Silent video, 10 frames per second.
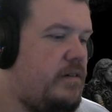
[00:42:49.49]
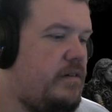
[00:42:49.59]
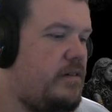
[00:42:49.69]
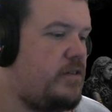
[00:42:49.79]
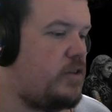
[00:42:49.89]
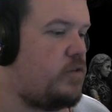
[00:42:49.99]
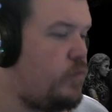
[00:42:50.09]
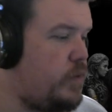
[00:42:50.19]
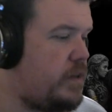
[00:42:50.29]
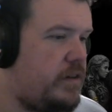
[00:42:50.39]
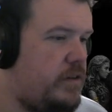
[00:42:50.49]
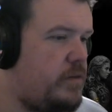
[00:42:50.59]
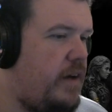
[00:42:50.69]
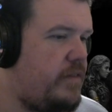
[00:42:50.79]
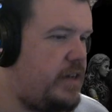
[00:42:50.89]
He's like, you really do
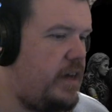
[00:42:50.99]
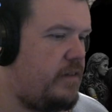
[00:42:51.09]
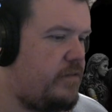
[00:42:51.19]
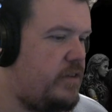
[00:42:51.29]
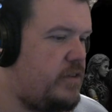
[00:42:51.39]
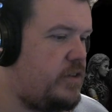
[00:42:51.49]
have a talent for this.